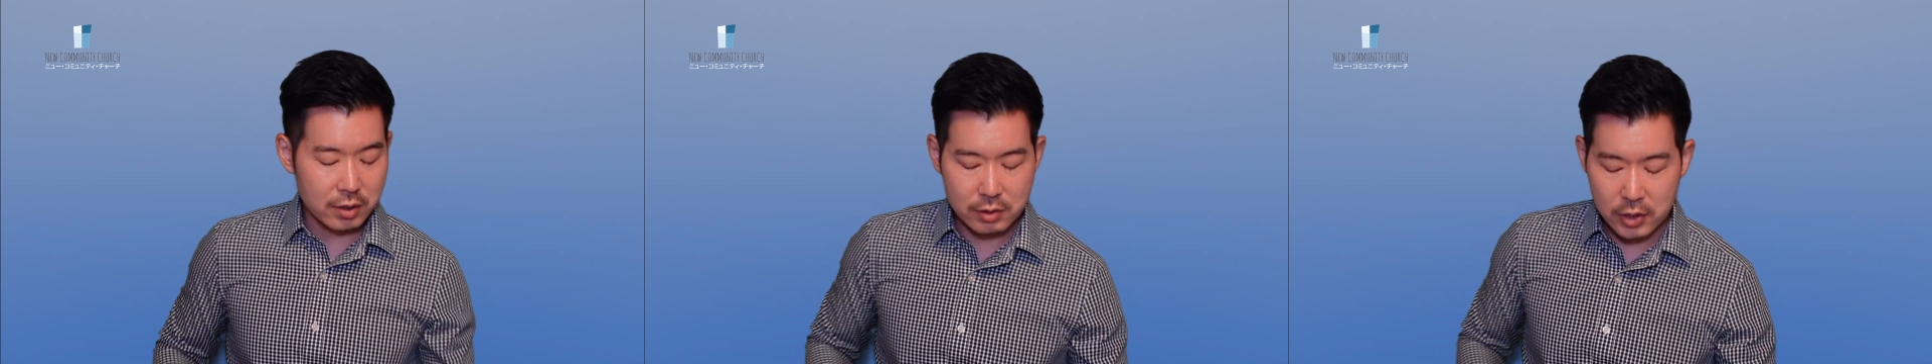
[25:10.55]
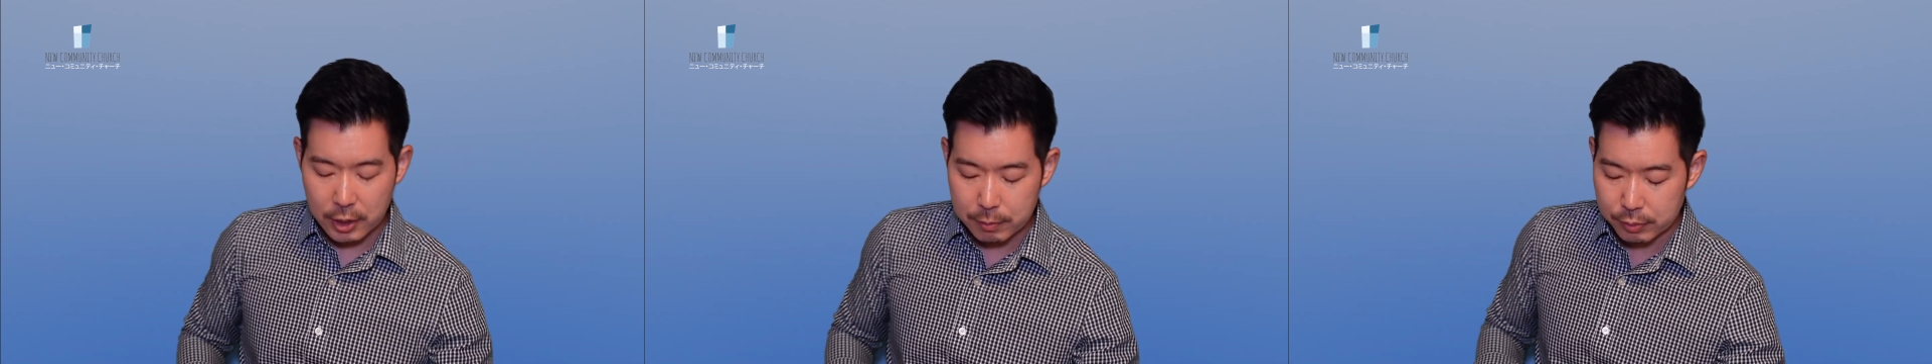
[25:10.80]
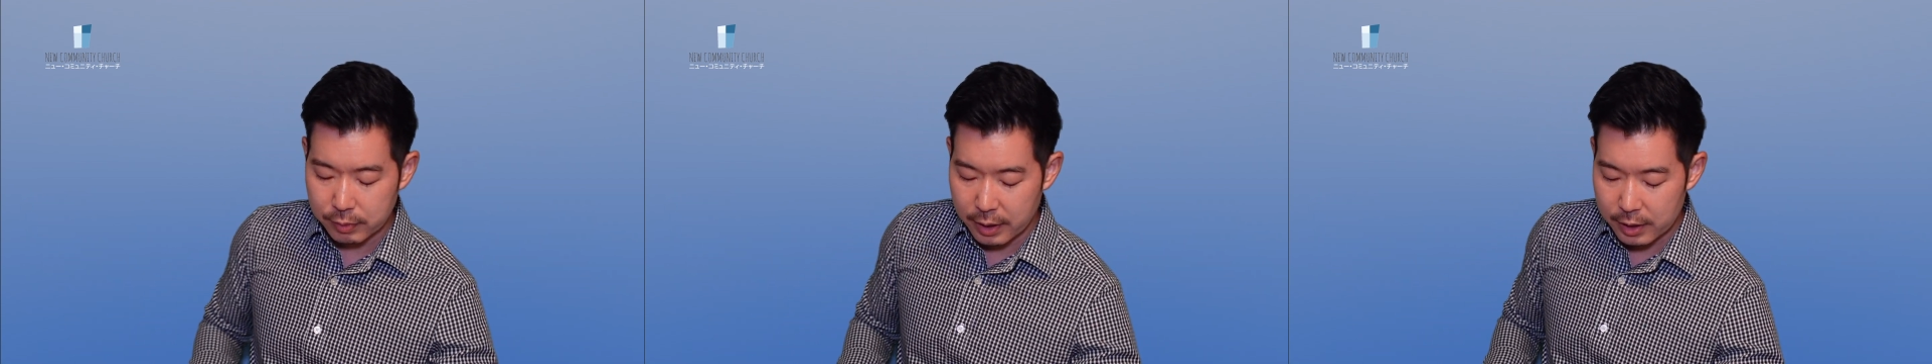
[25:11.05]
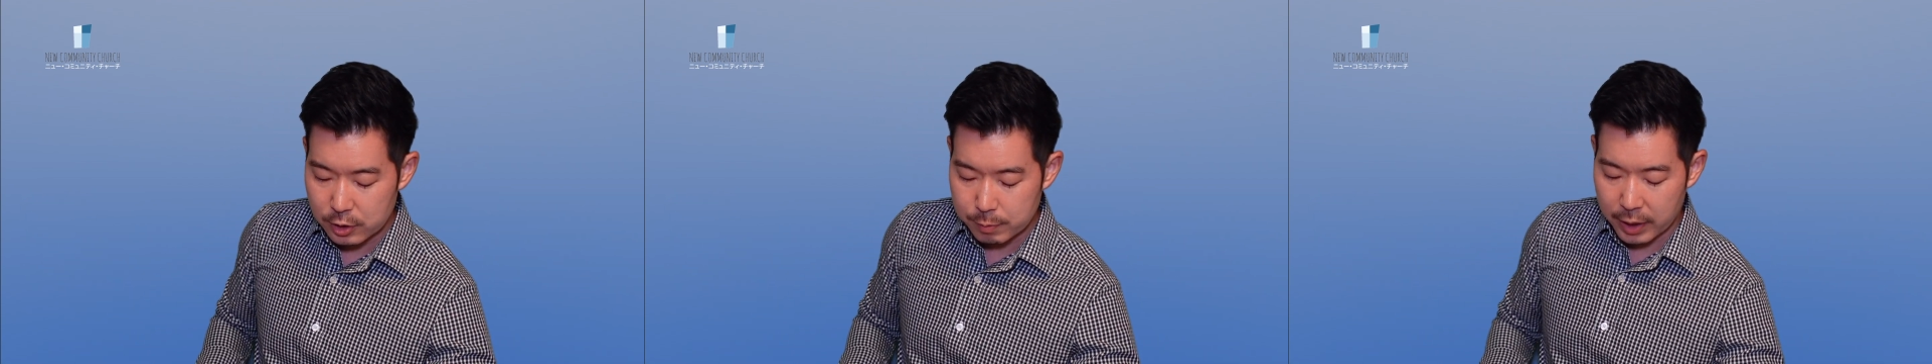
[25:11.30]
to take
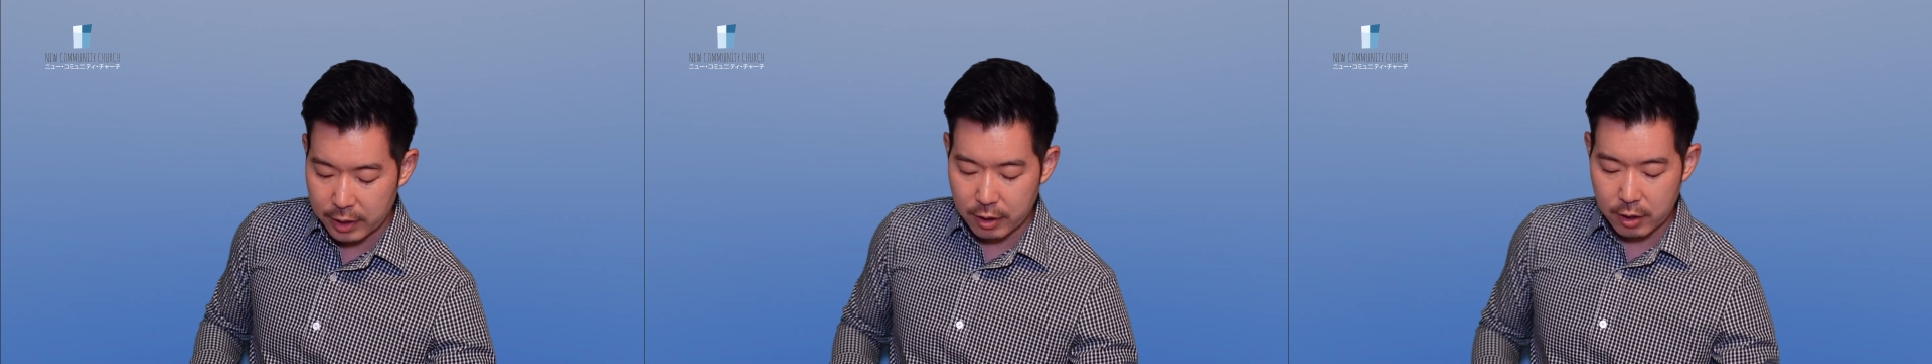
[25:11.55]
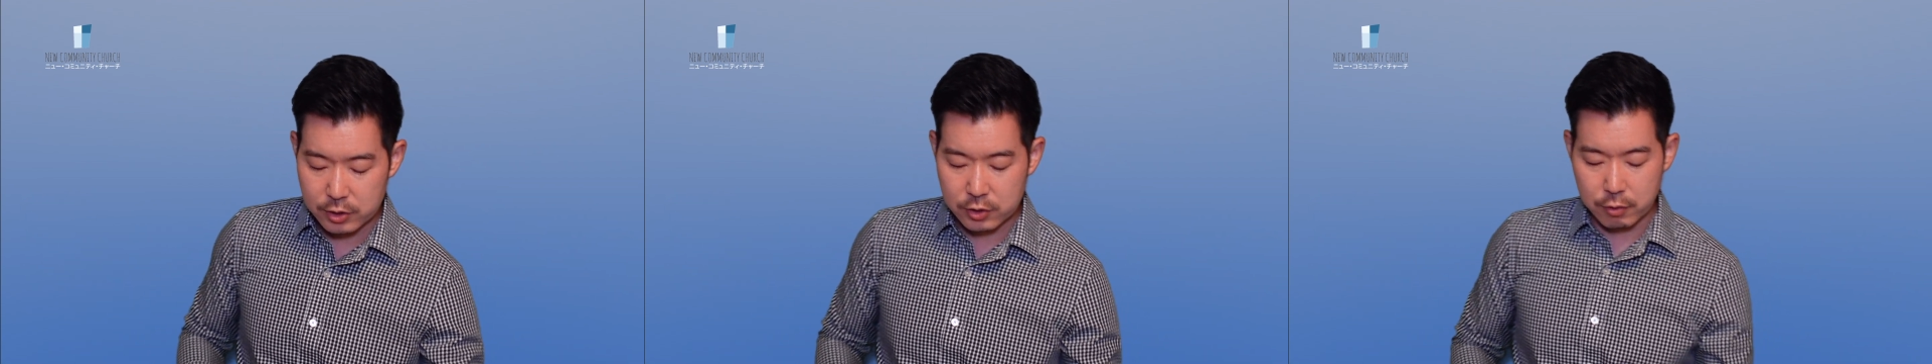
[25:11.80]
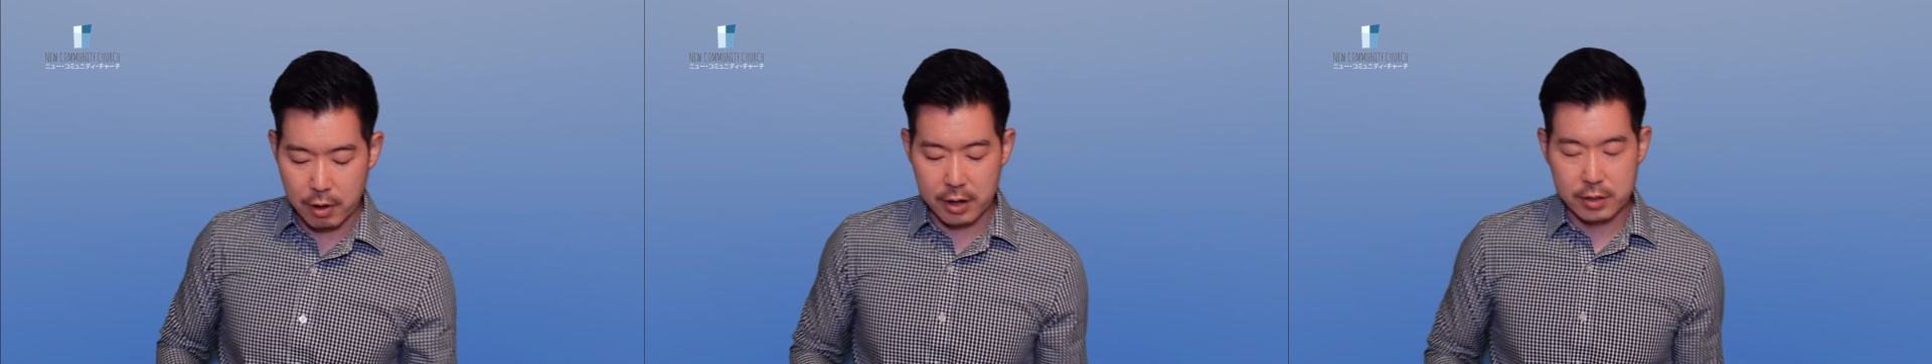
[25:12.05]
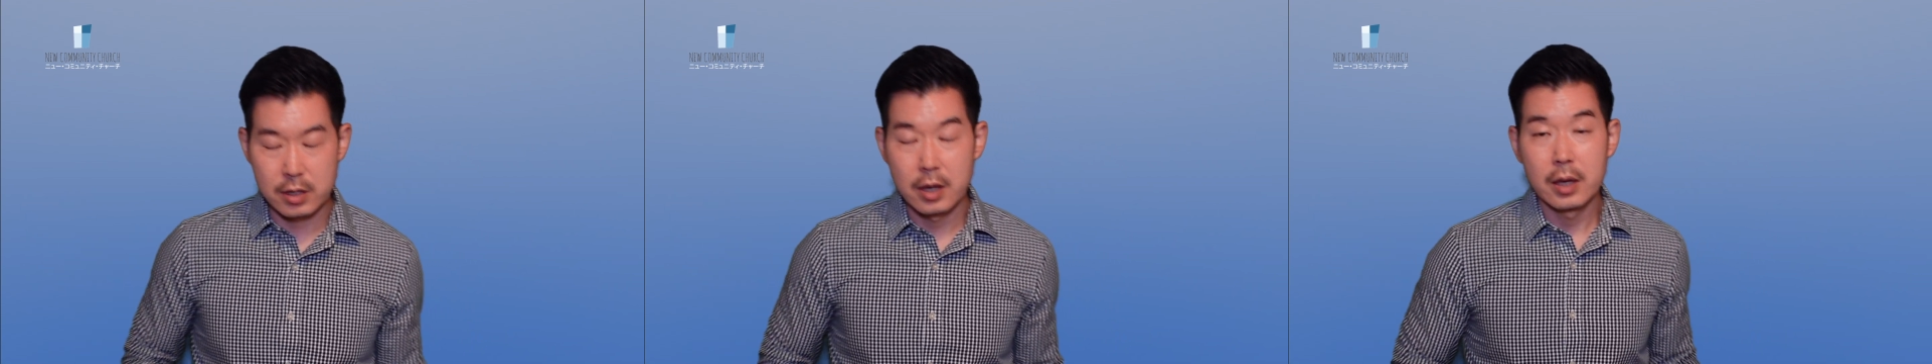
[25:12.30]
place by God's grace.